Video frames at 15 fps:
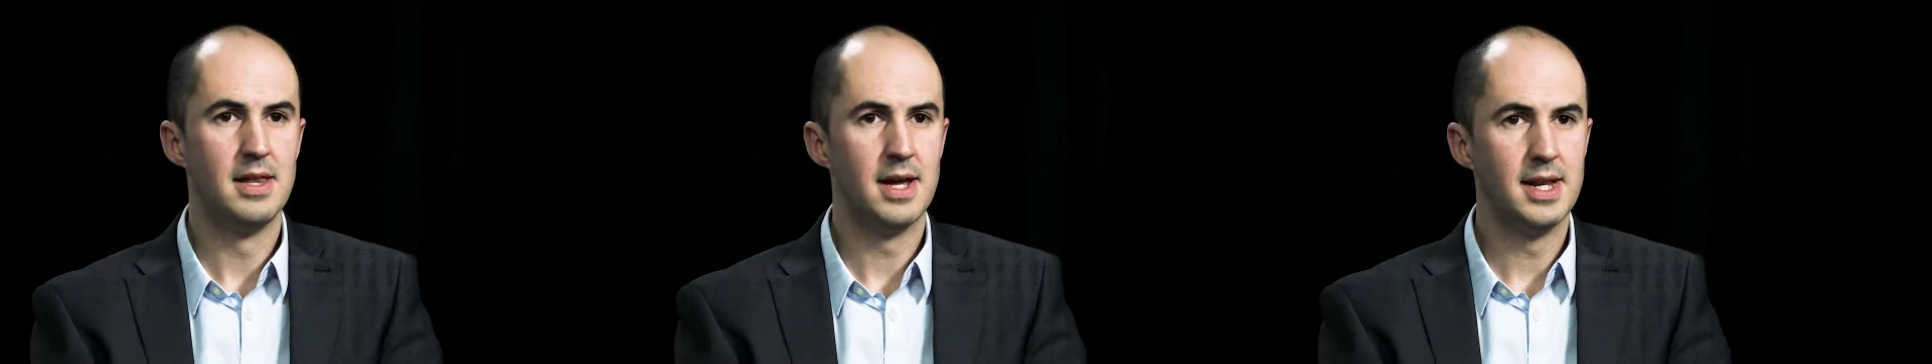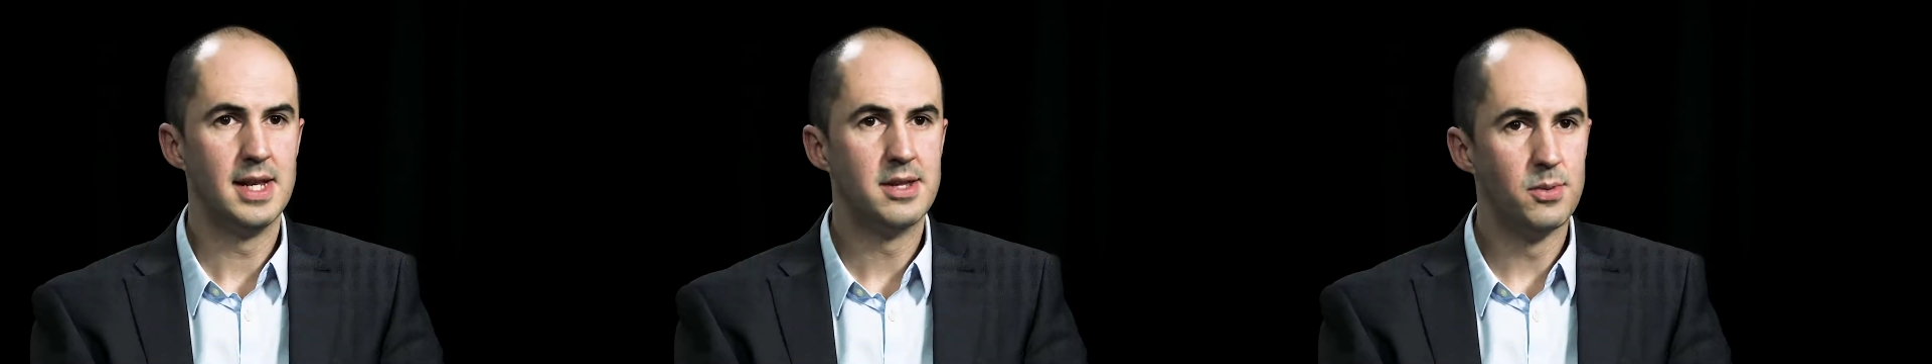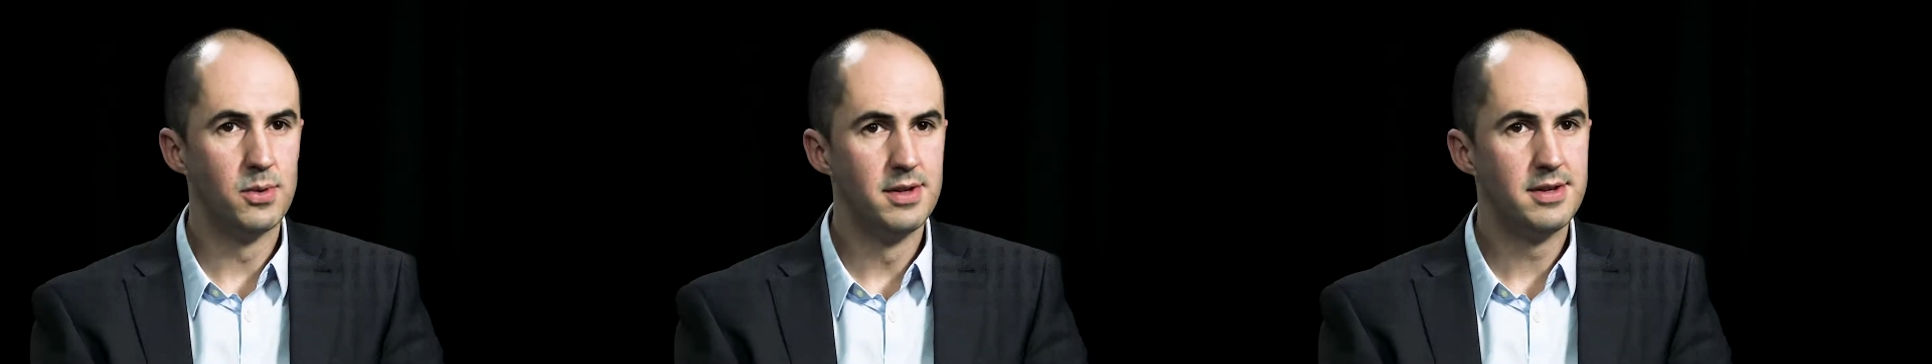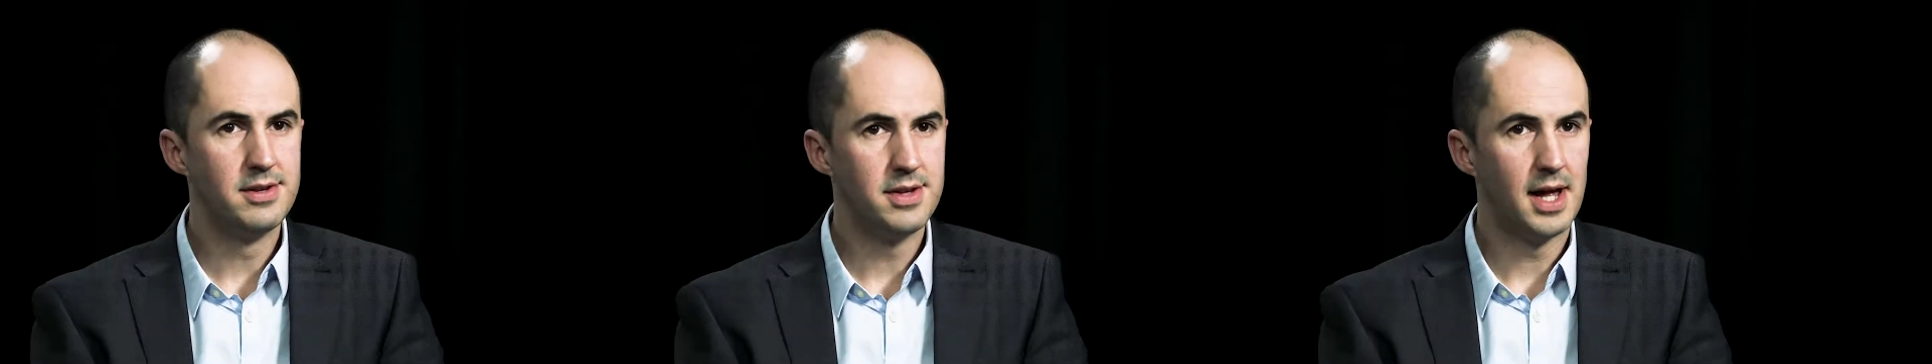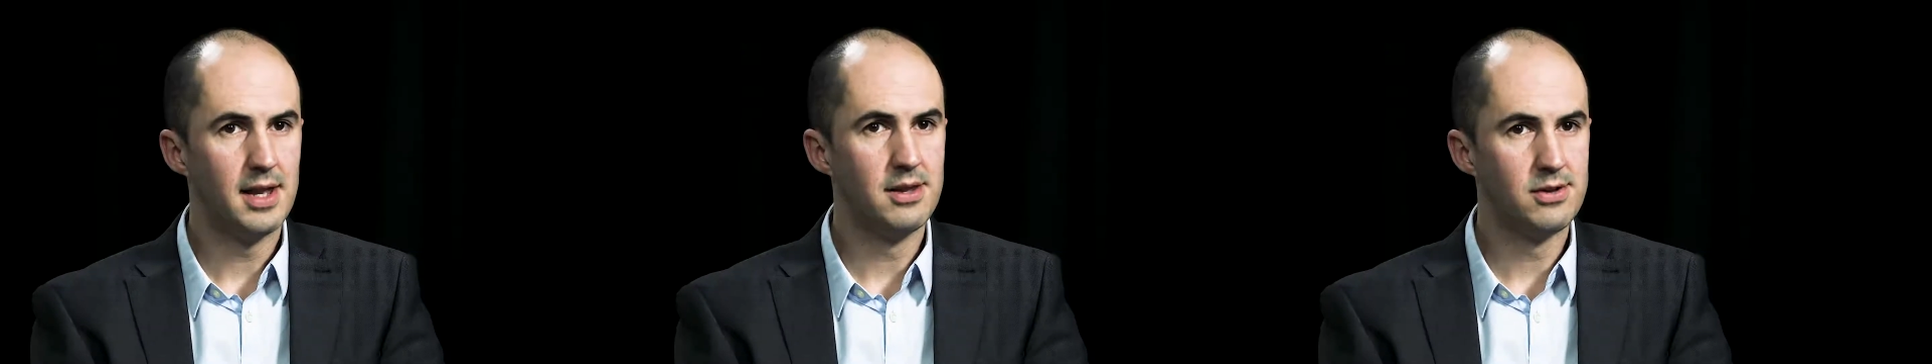They need to
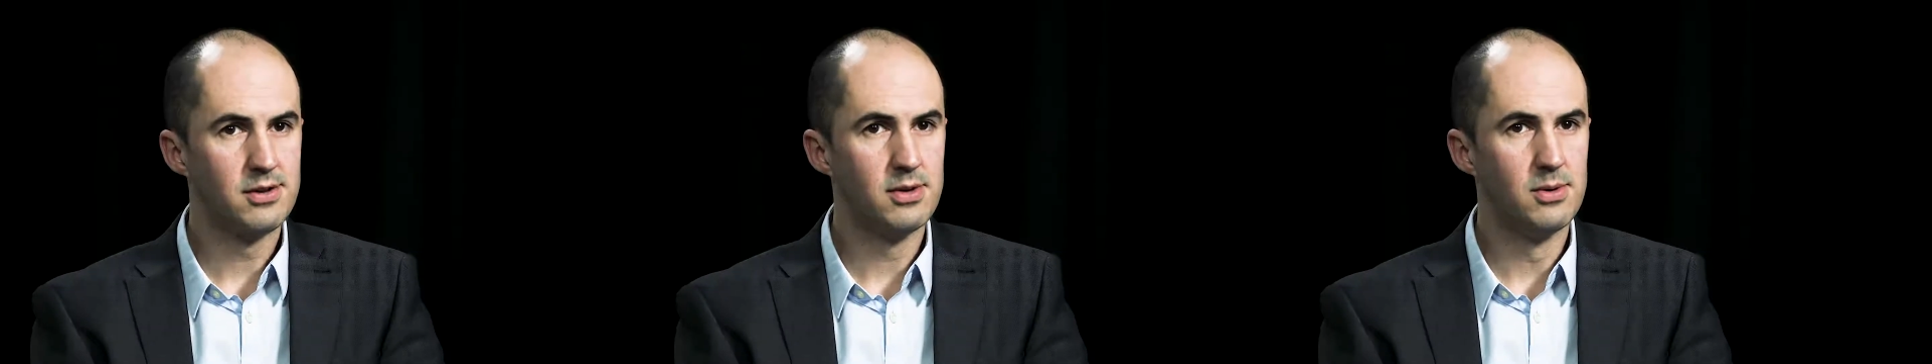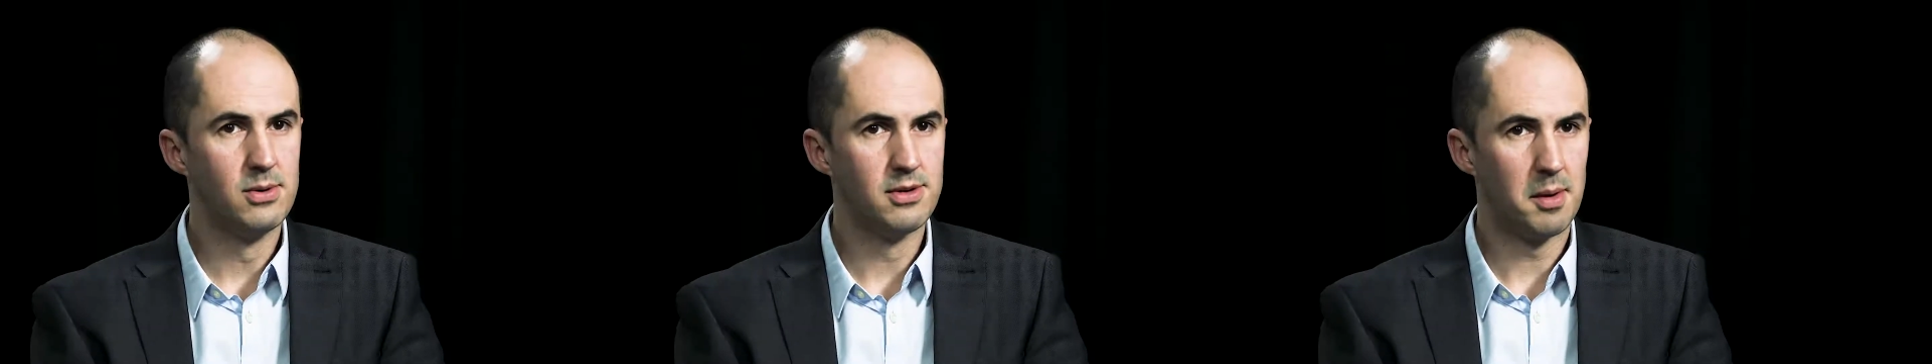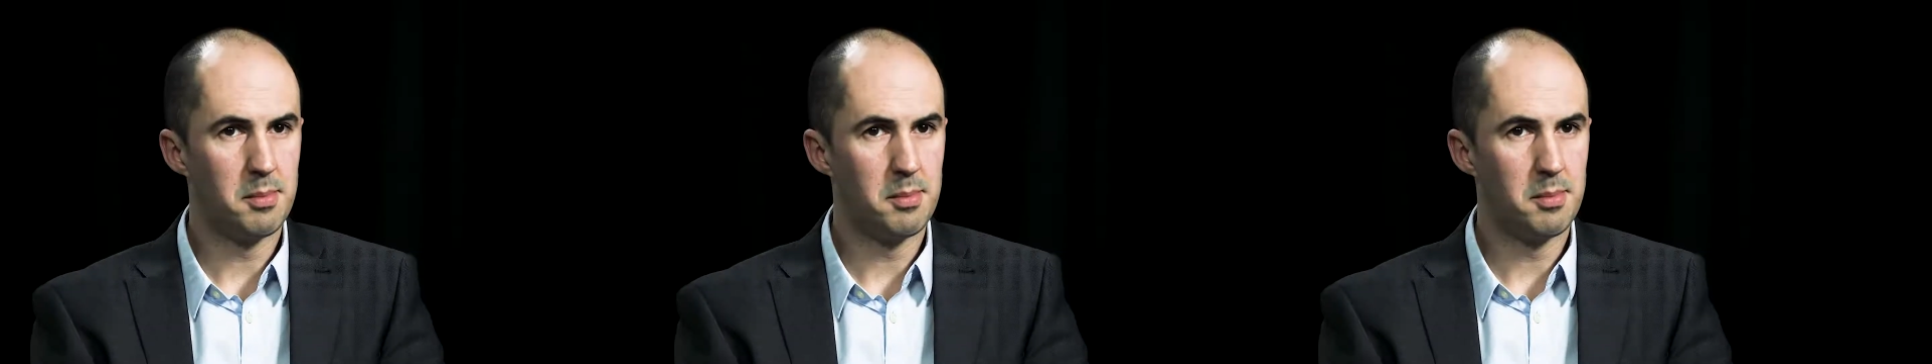understand the school's